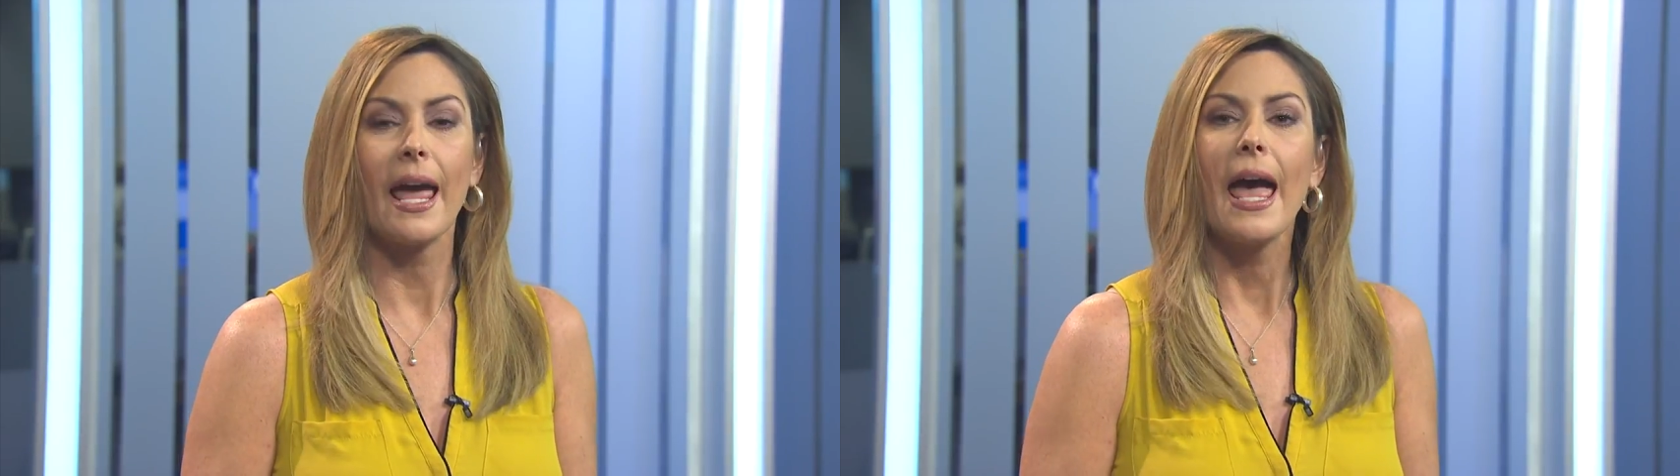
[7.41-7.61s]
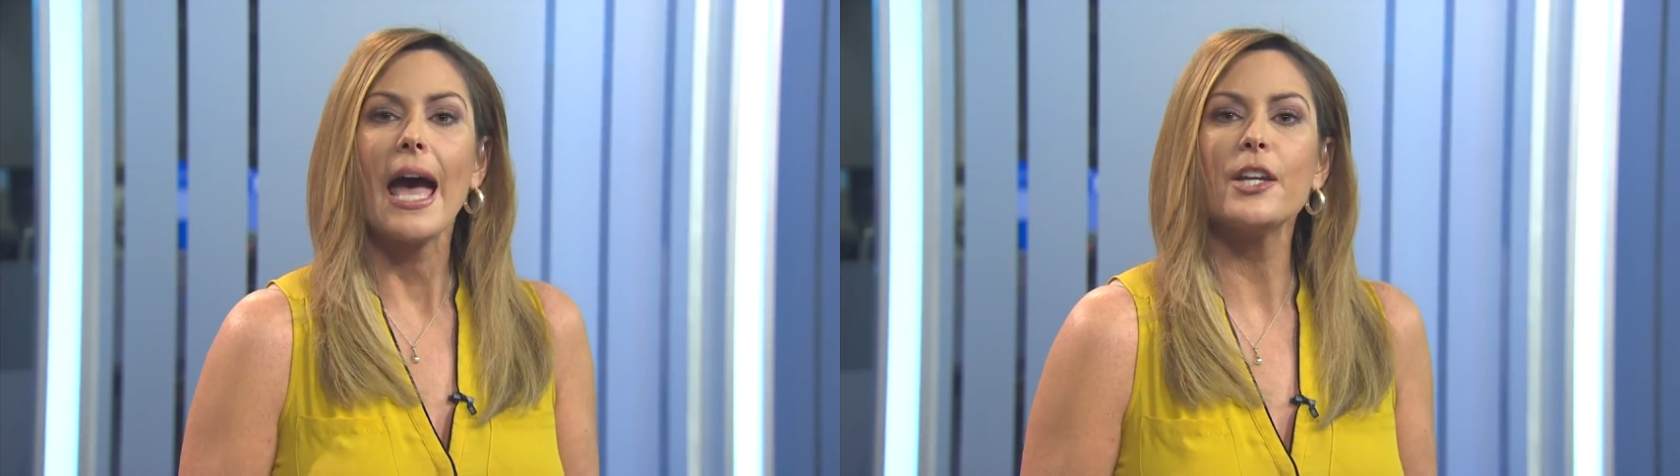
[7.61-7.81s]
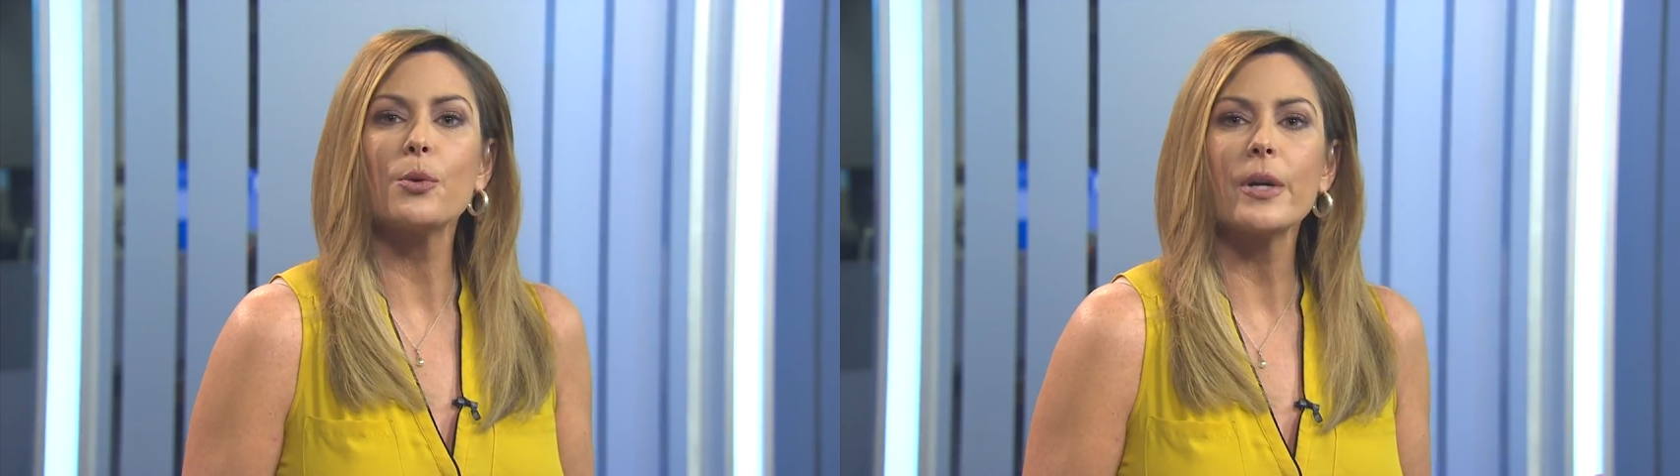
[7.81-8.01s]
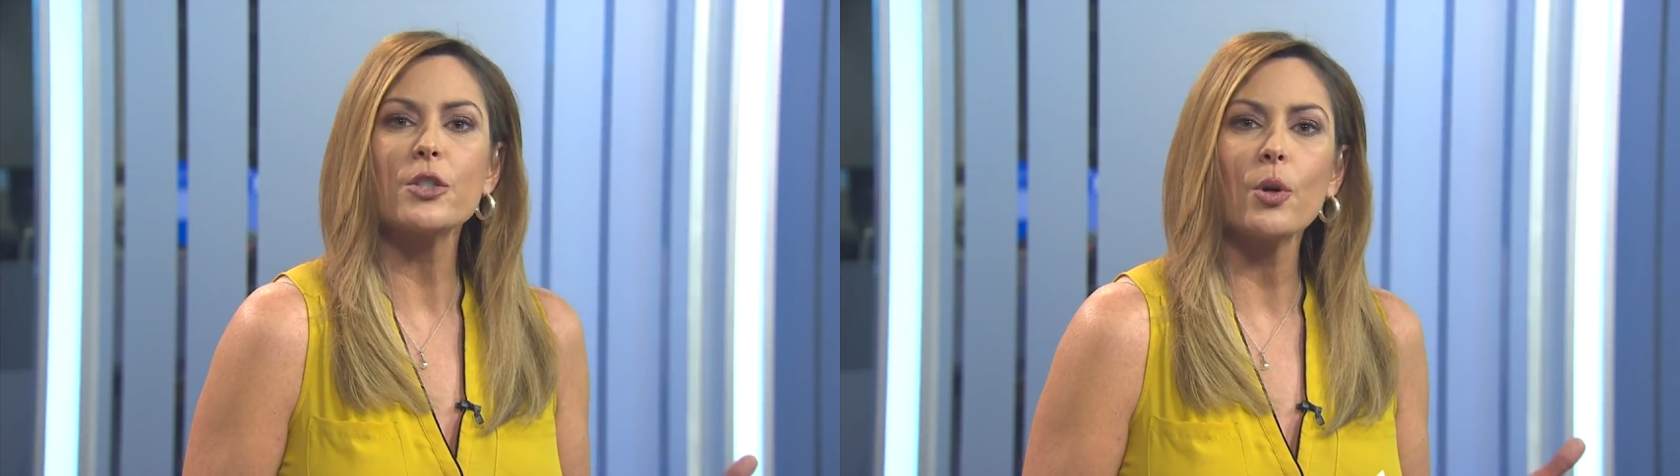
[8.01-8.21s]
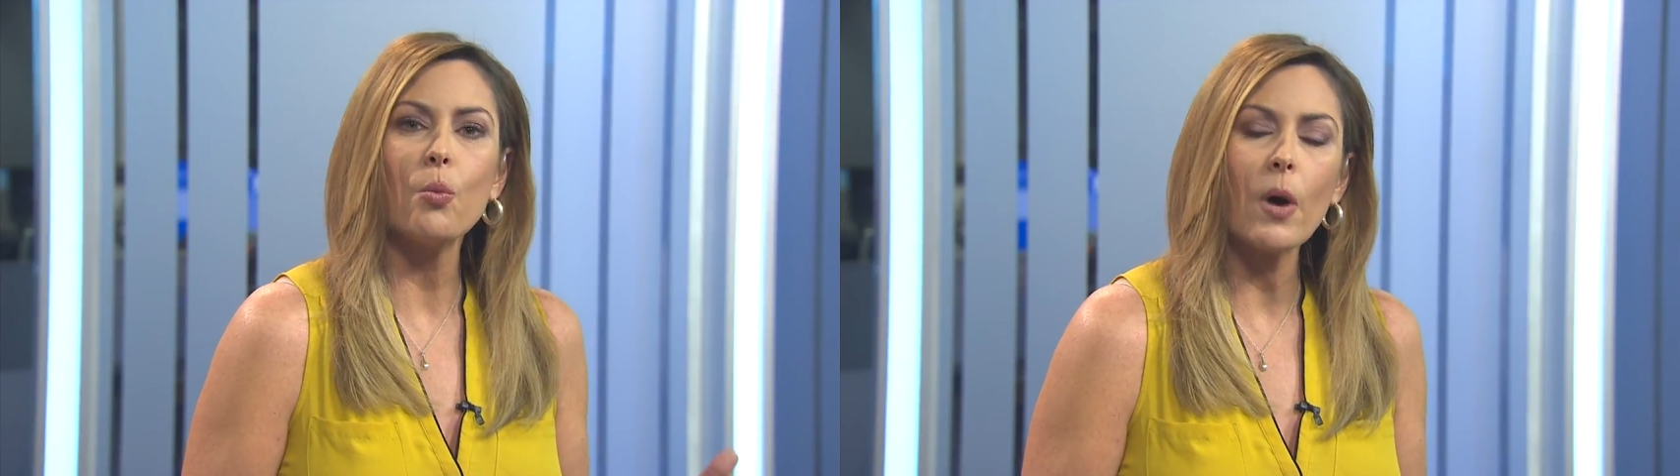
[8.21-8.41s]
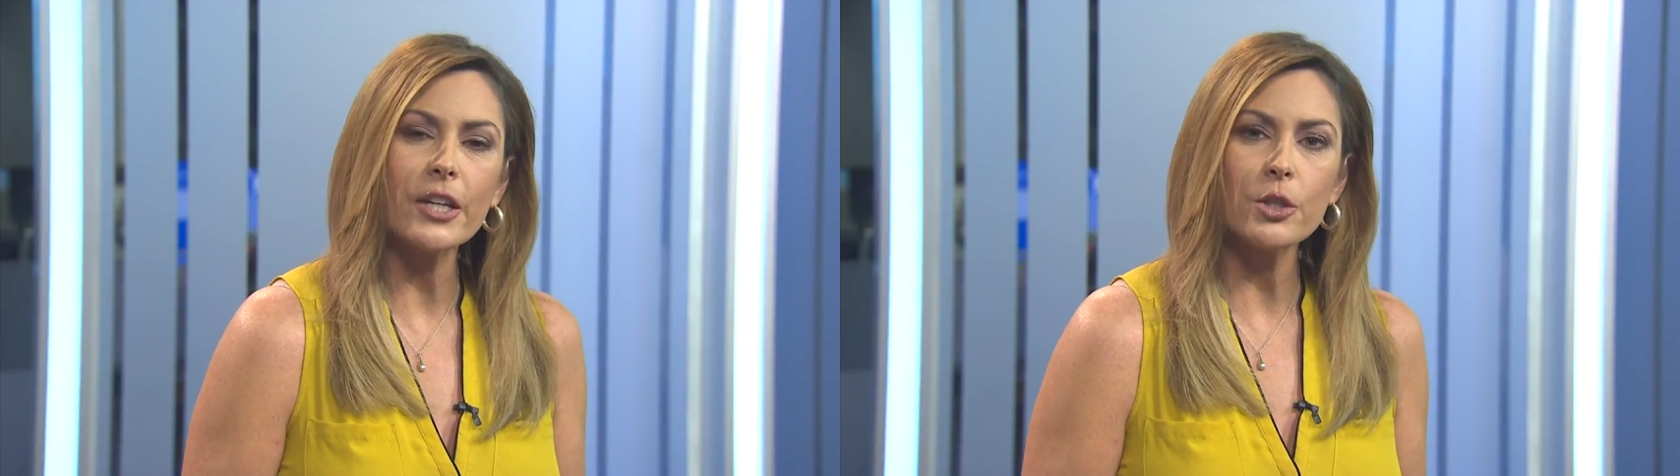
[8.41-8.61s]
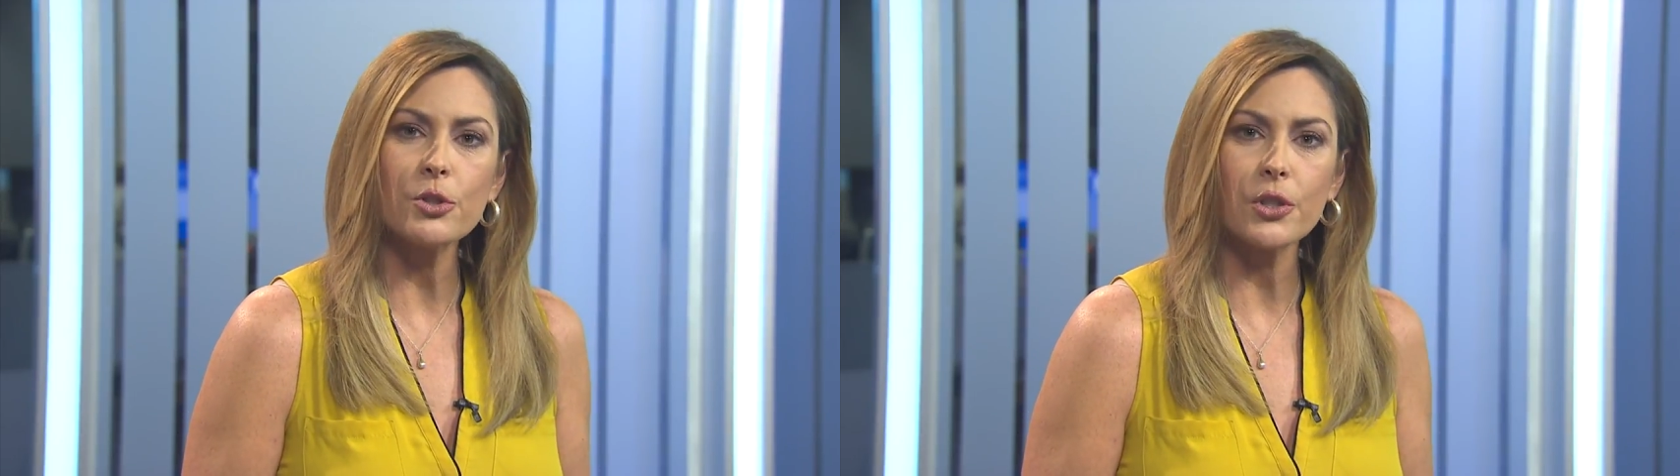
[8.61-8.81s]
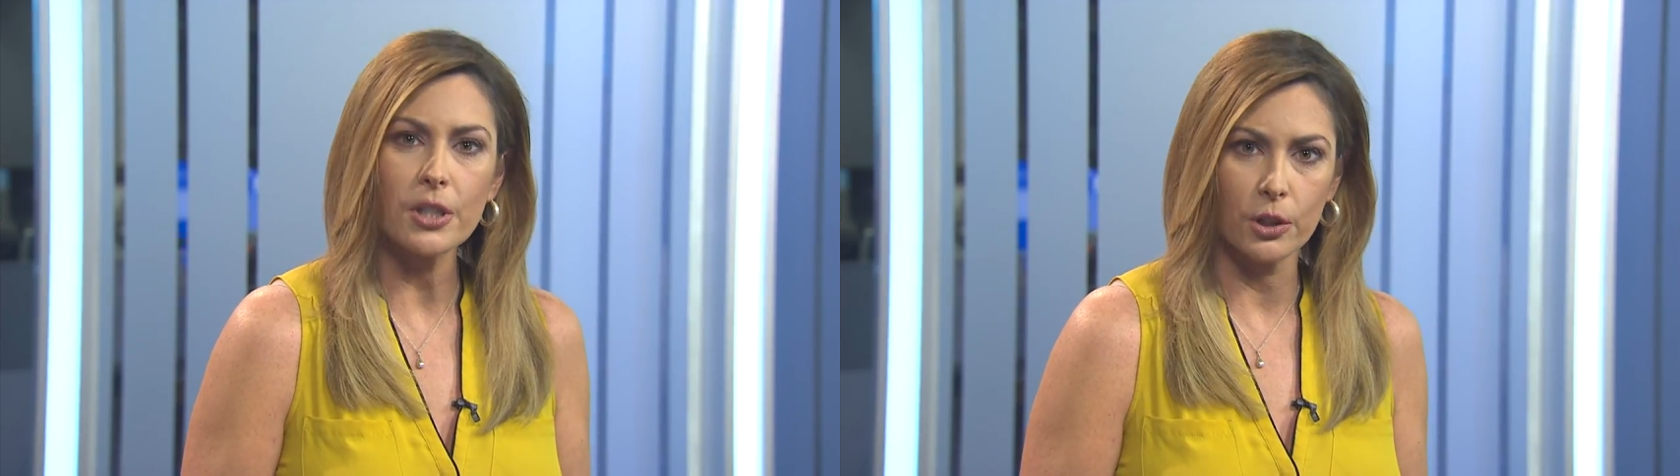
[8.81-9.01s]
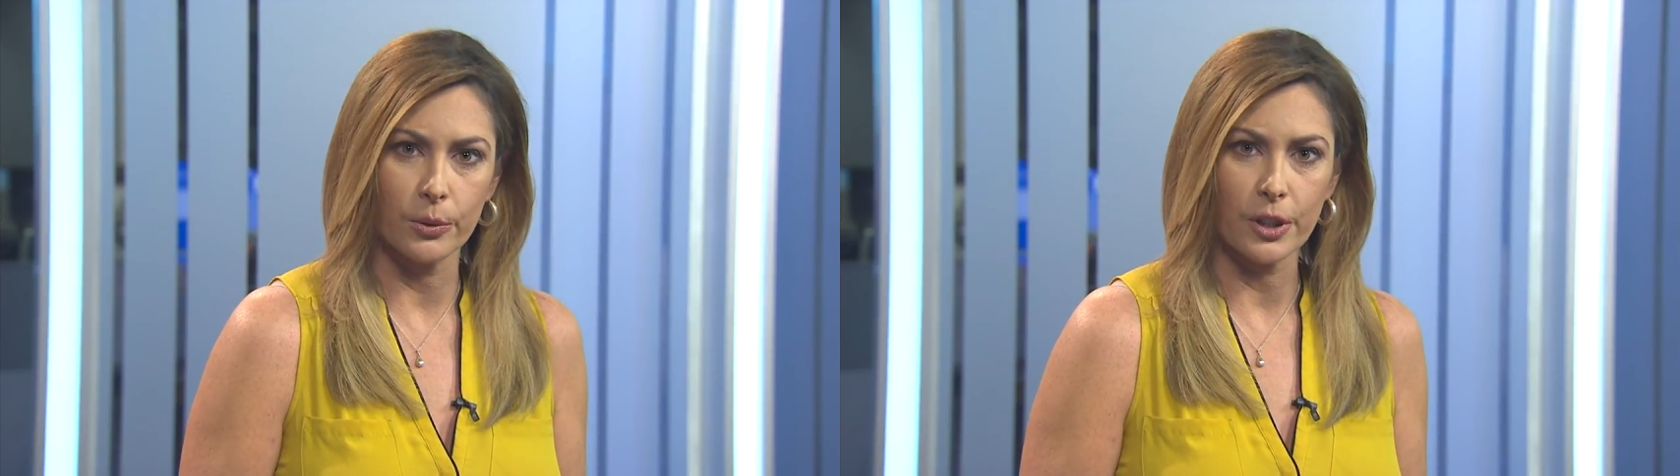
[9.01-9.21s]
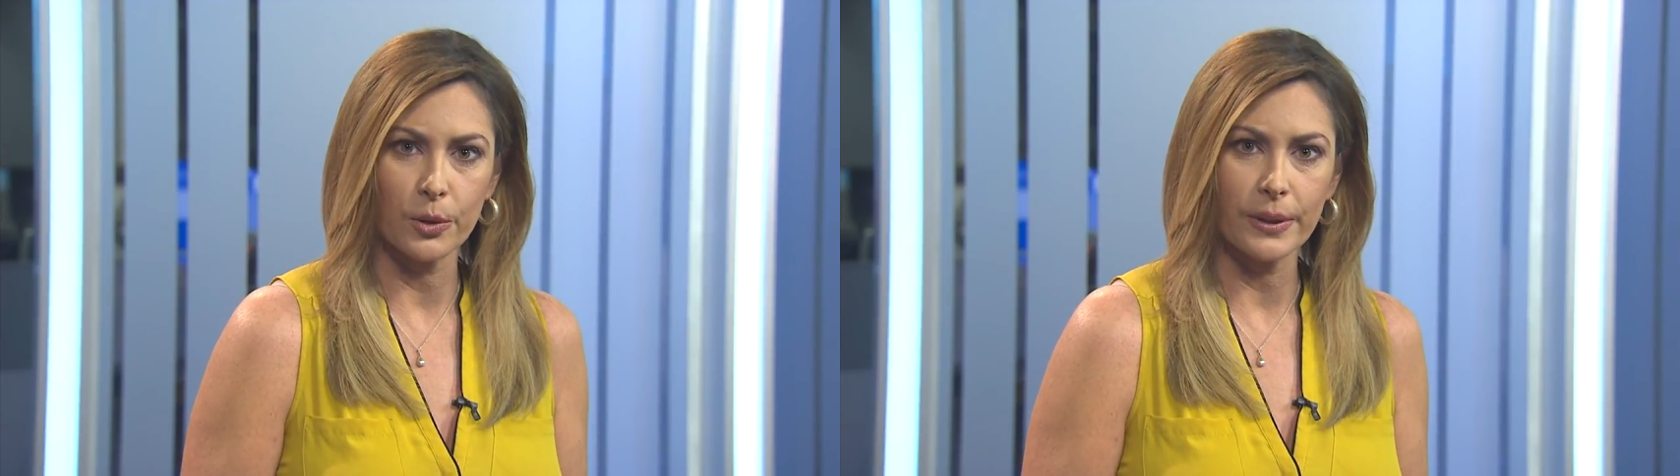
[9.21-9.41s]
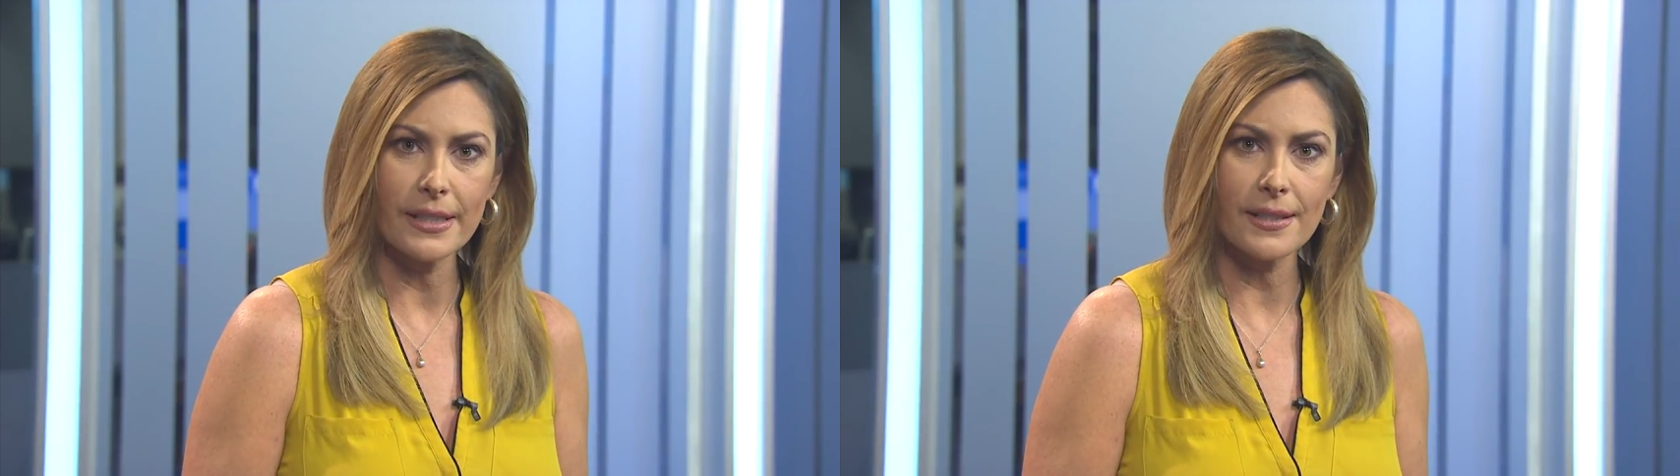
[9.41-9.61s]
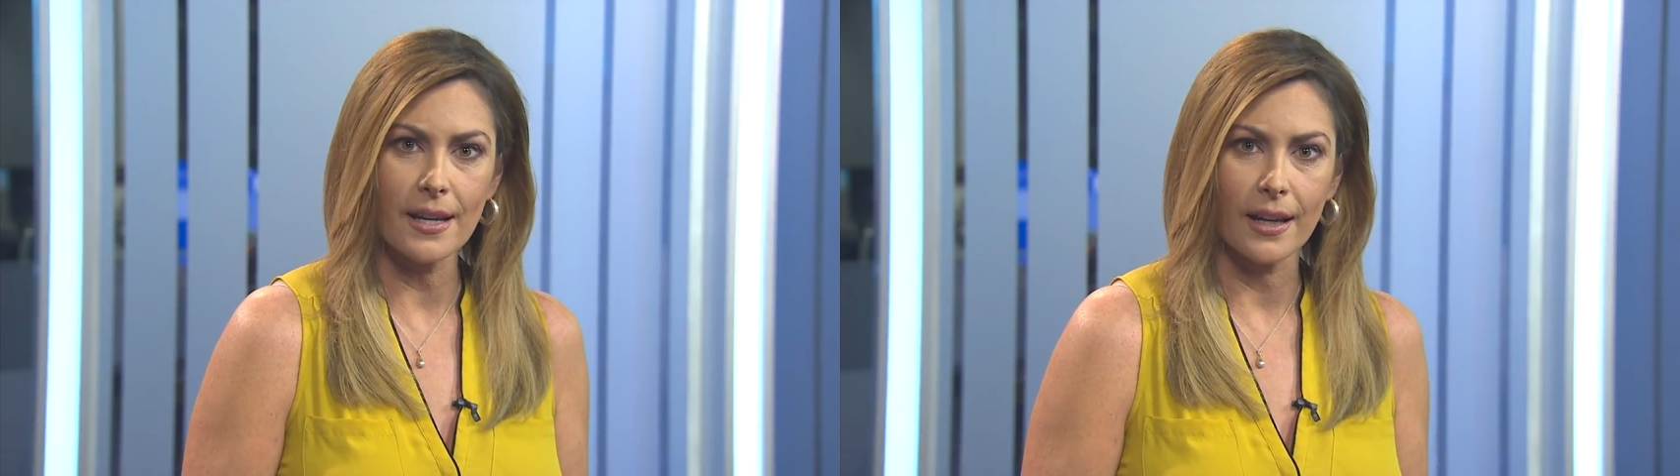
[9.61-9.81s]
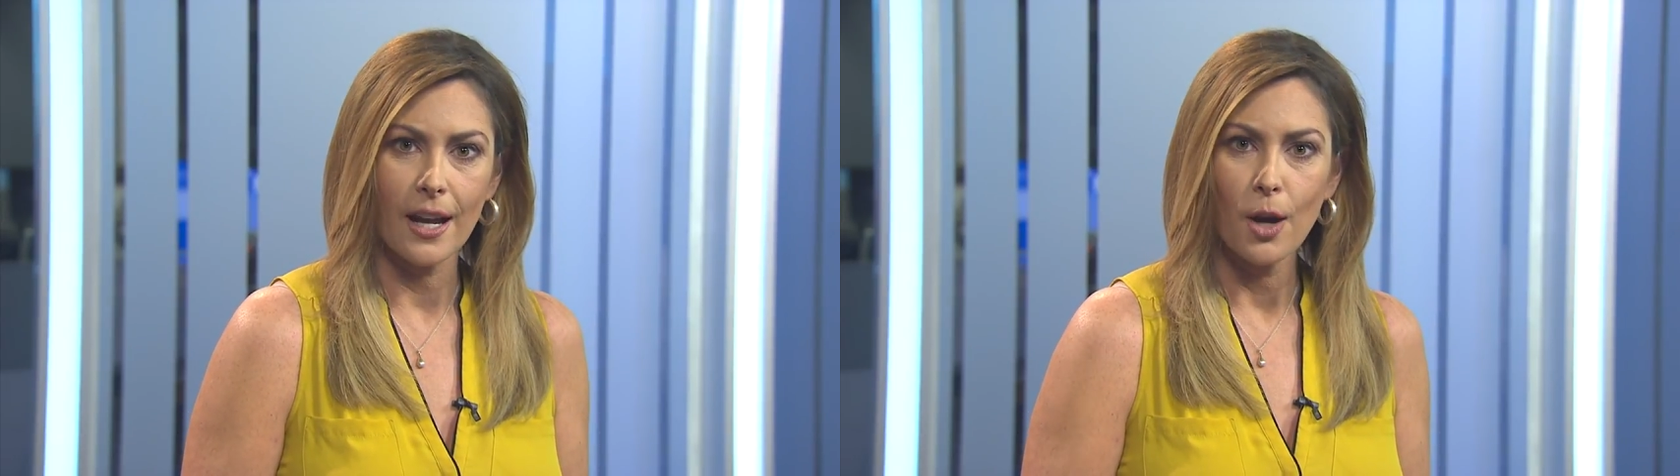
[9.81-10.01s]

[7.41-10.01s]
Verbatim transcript: and you're wondering what you should include in your listing.